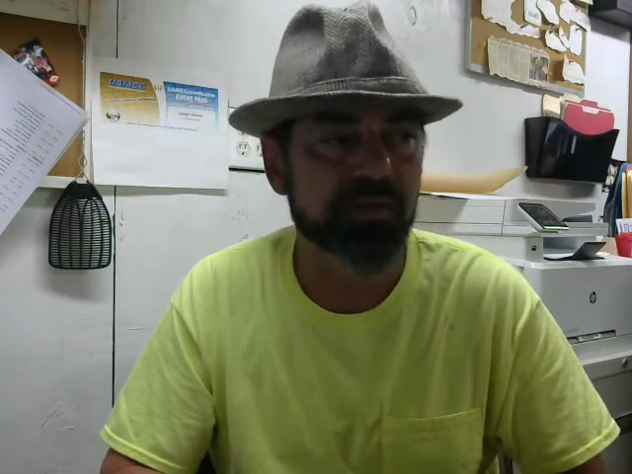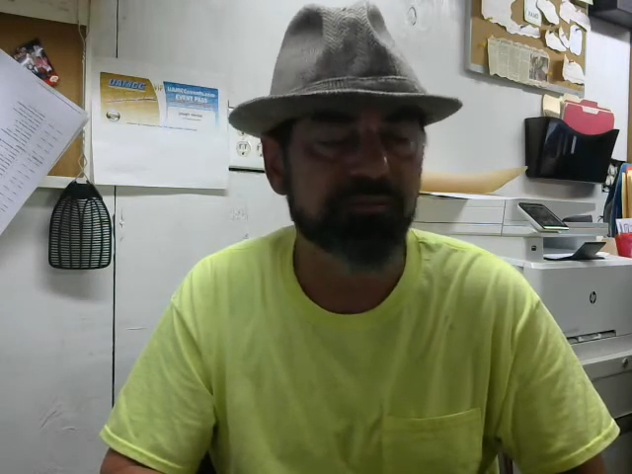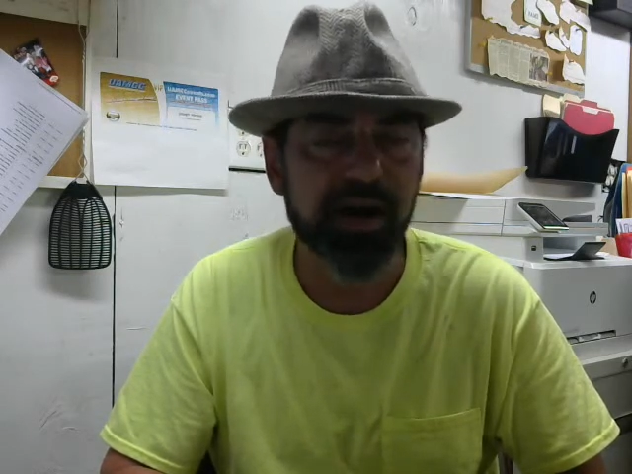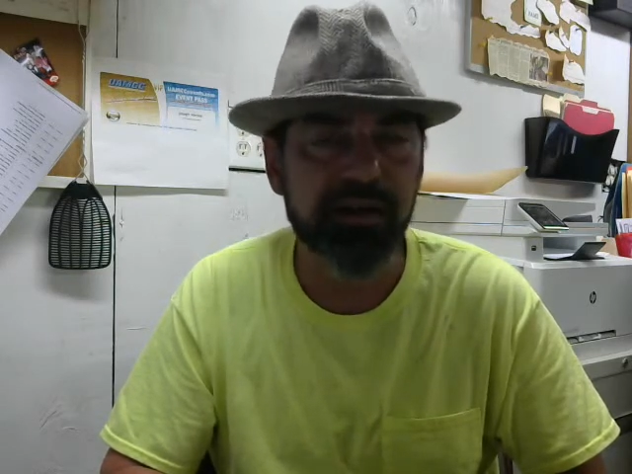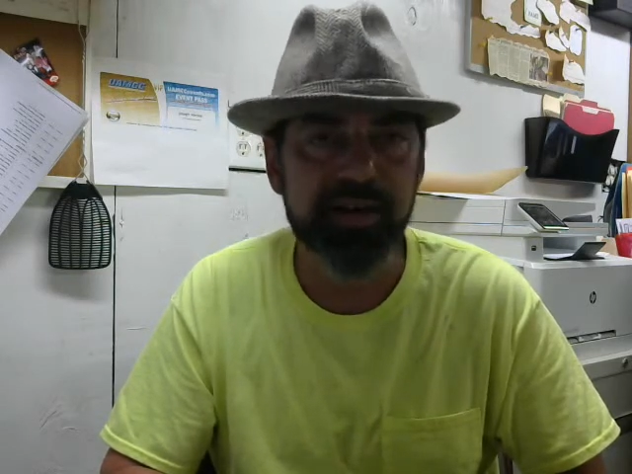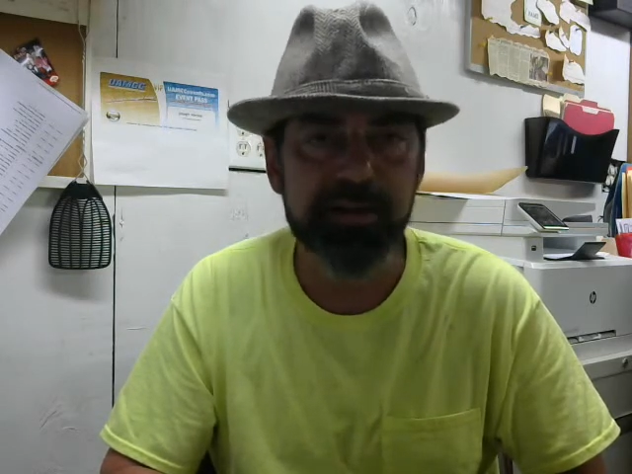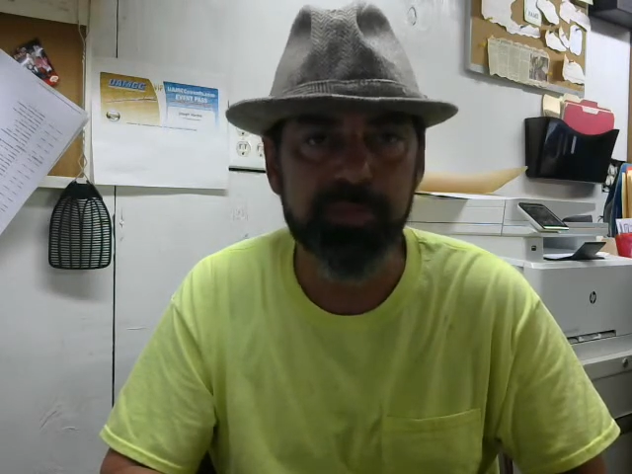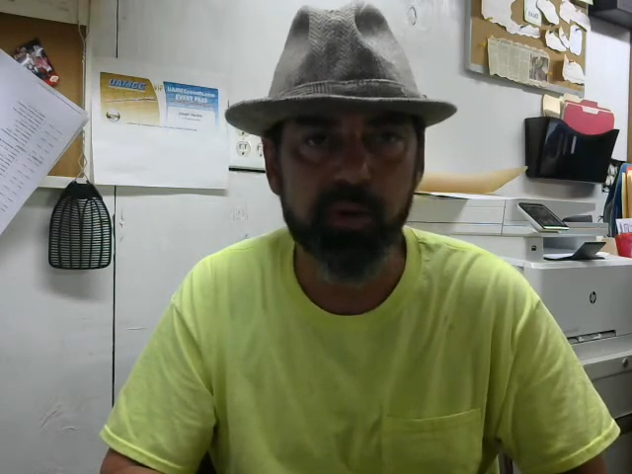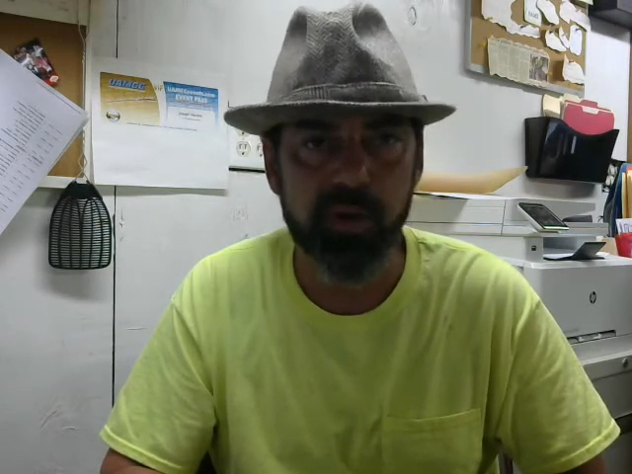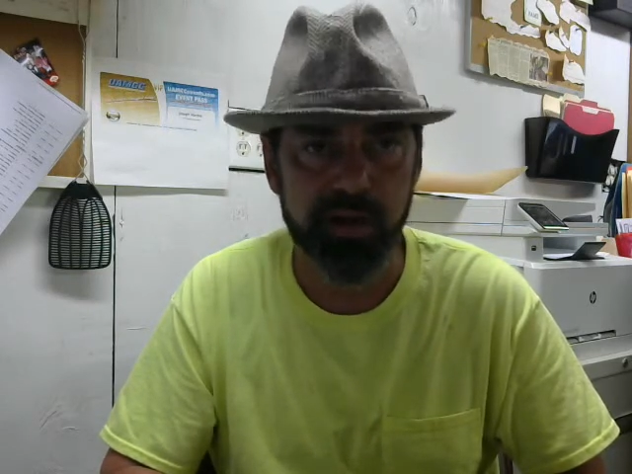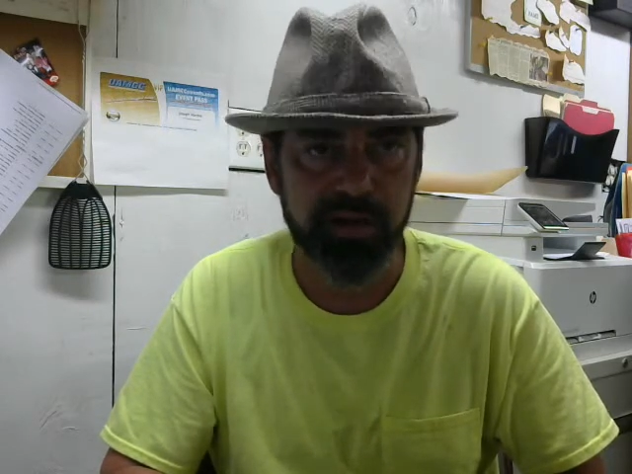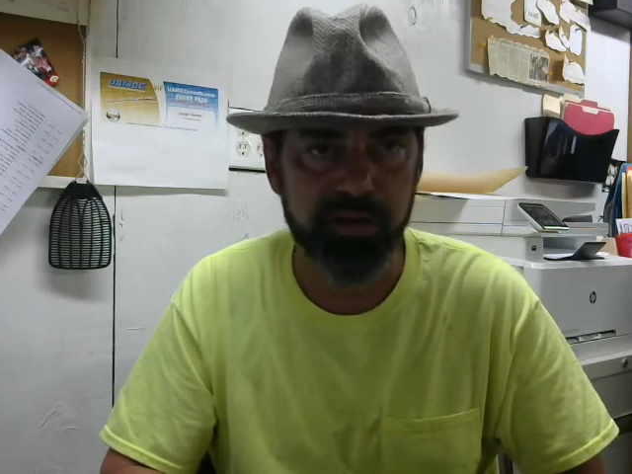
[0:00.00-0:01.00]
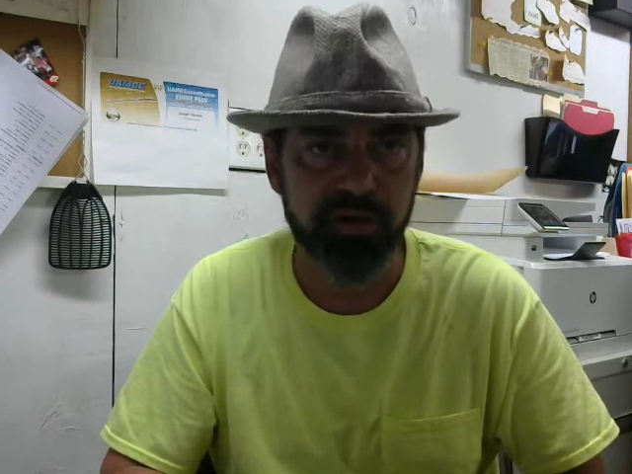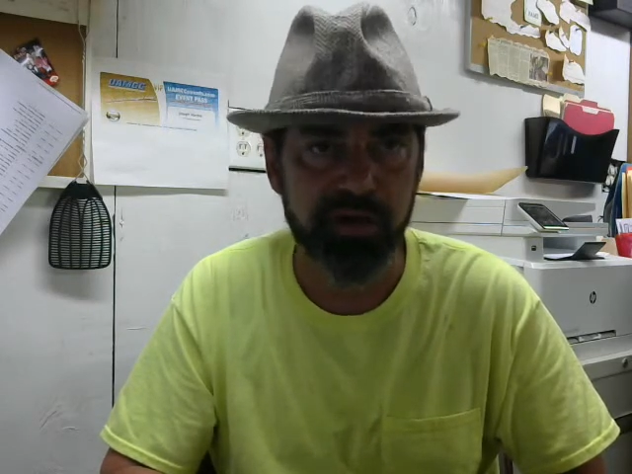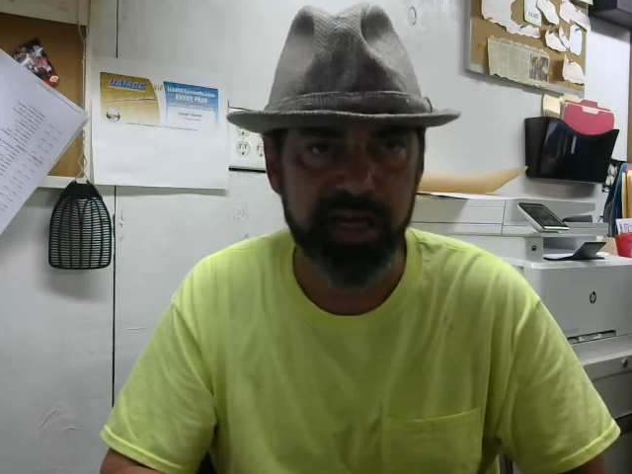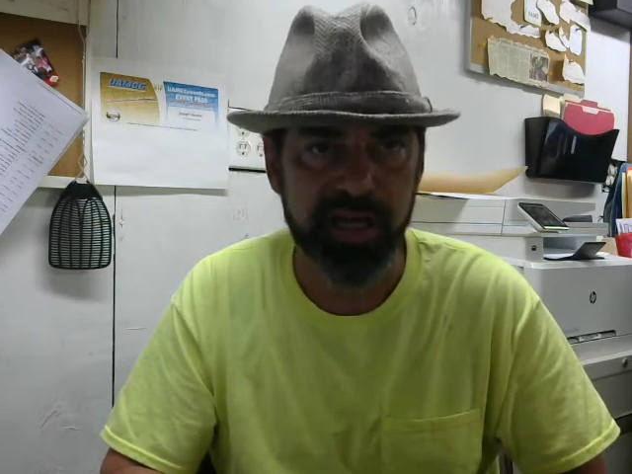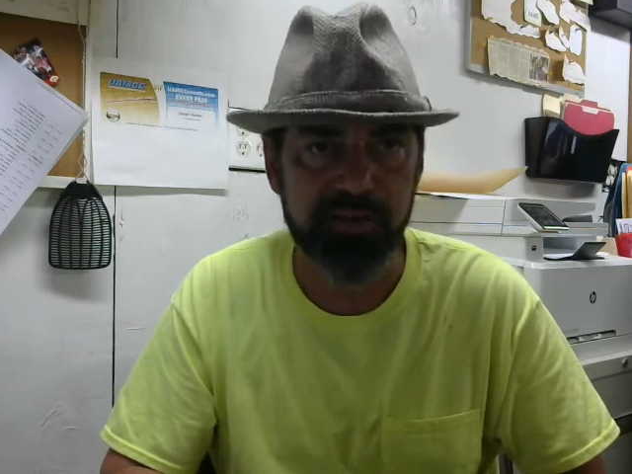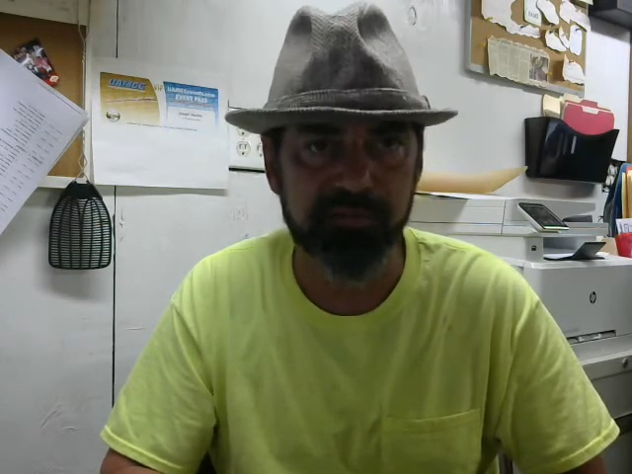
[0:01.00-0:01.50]
Very important. You
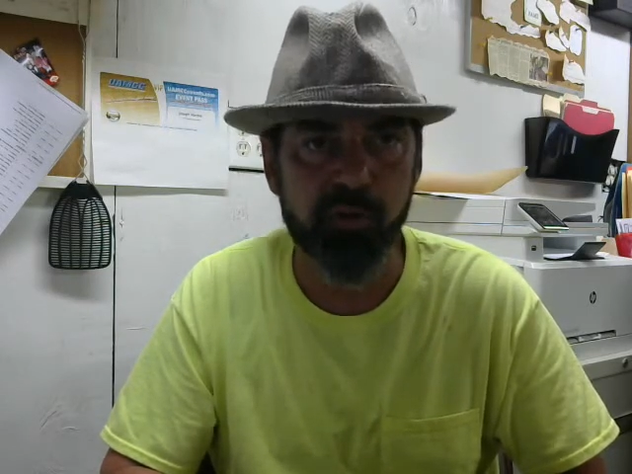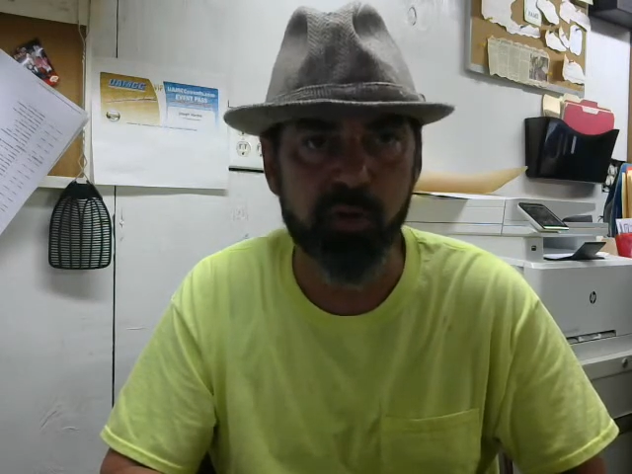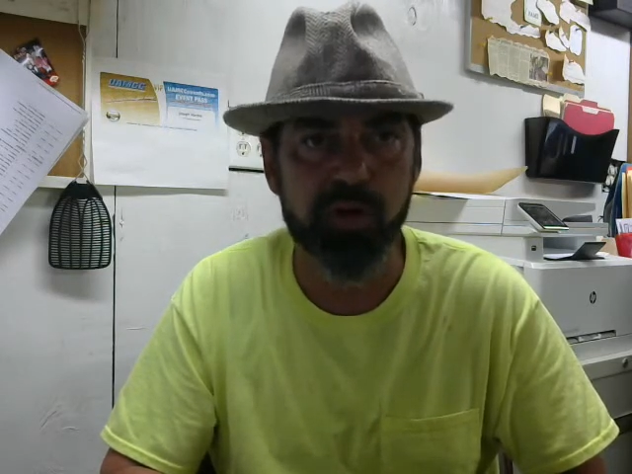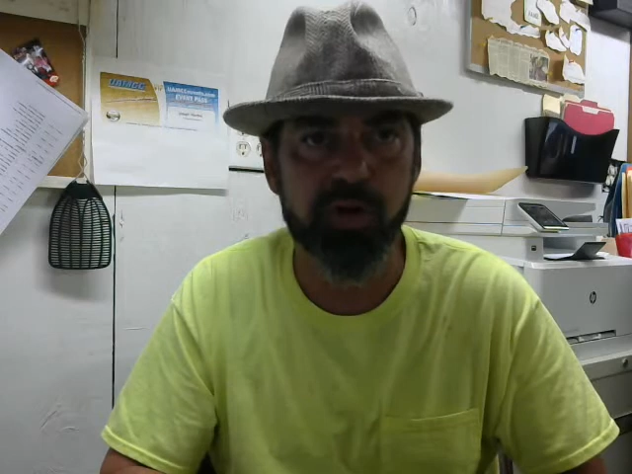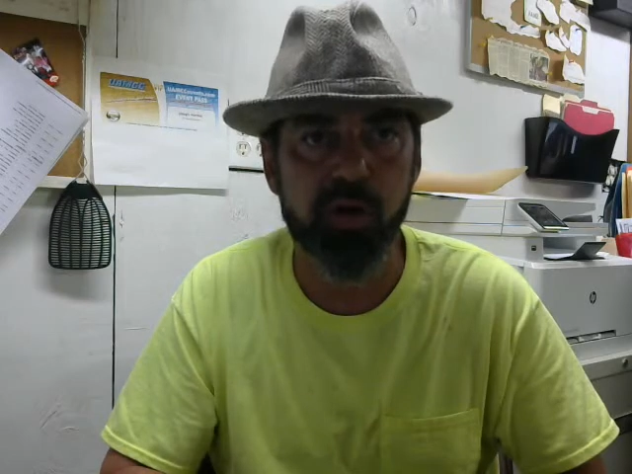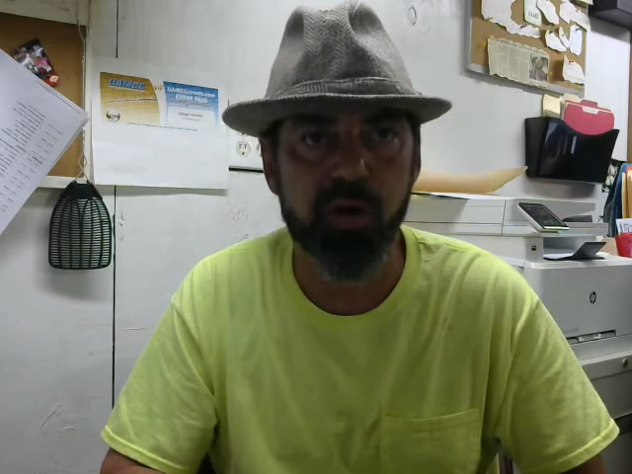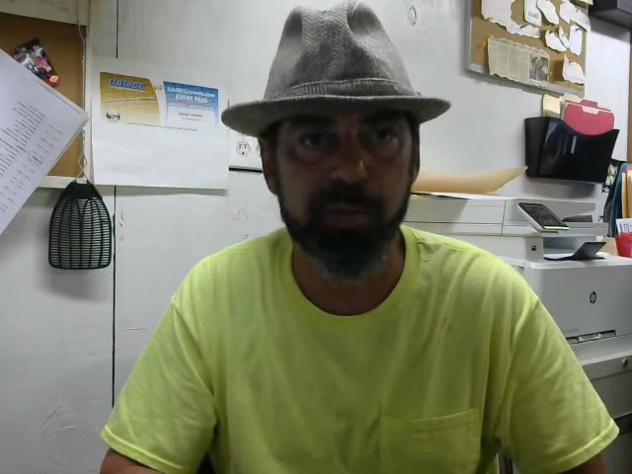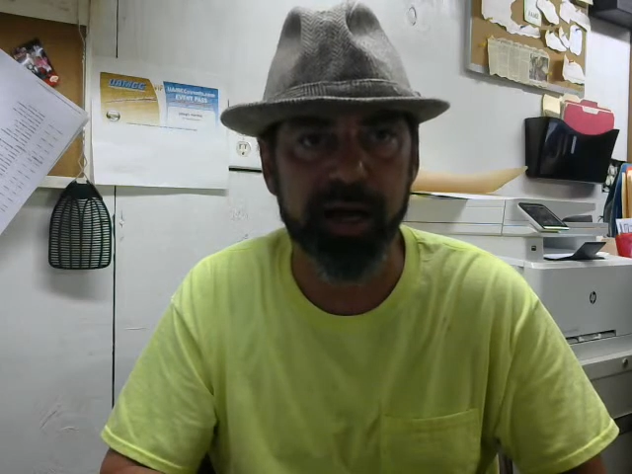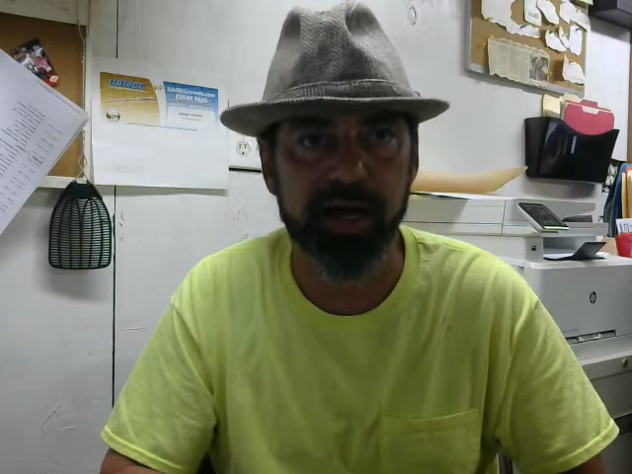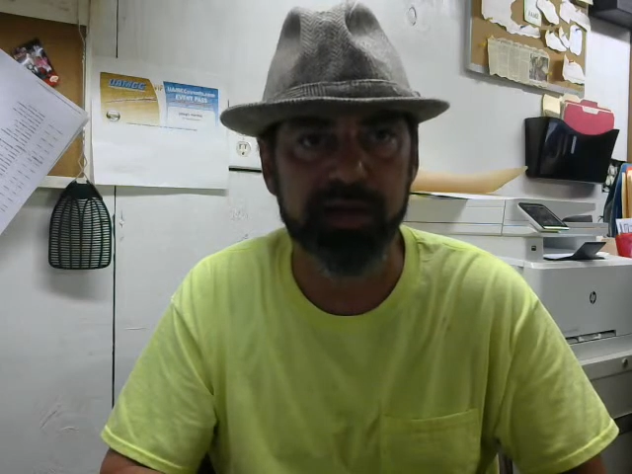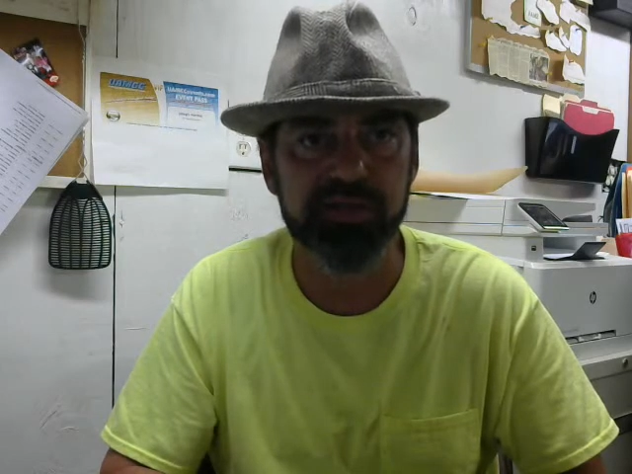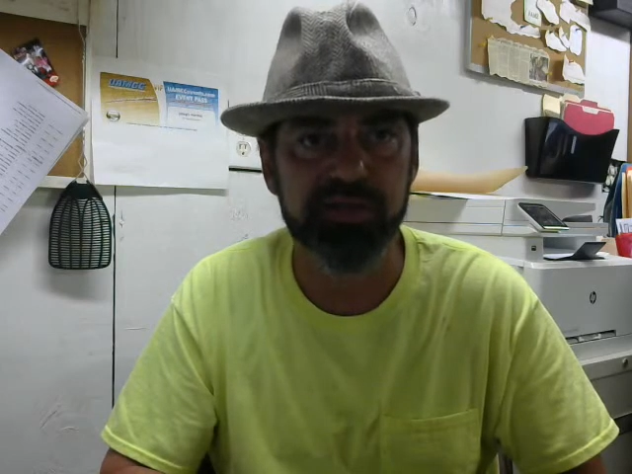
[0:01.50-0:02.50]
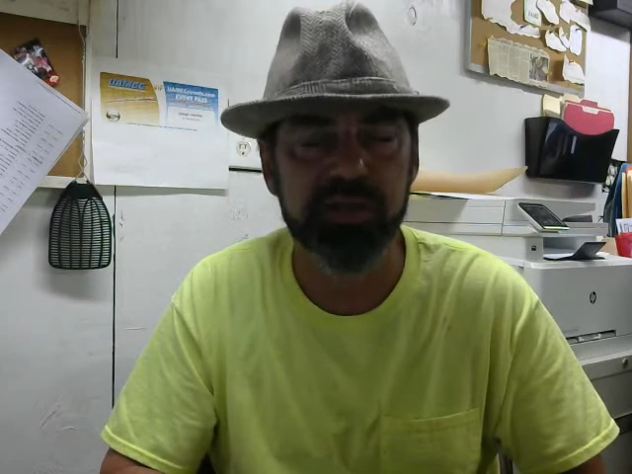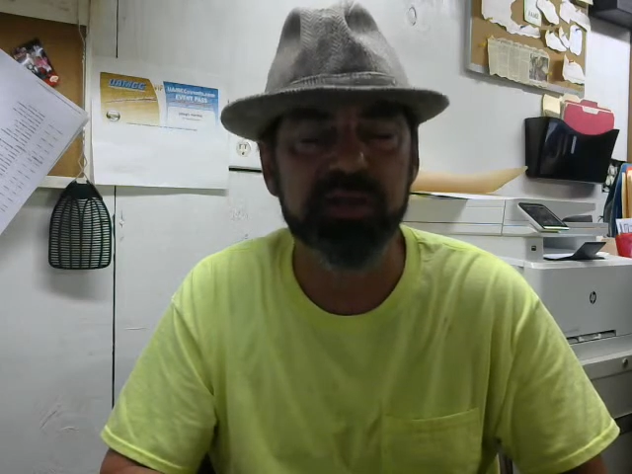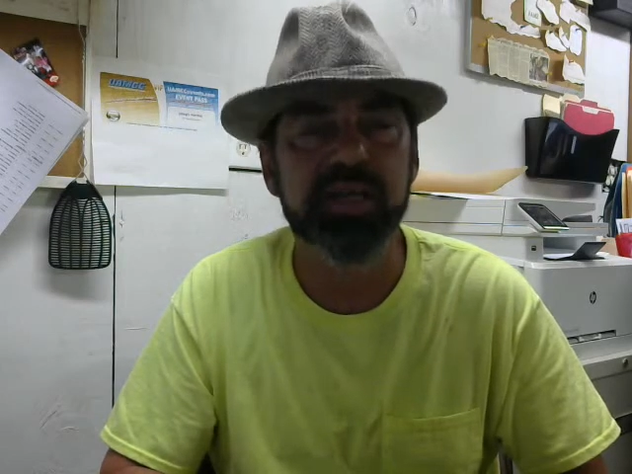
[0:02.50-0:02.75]
can't afford callbacks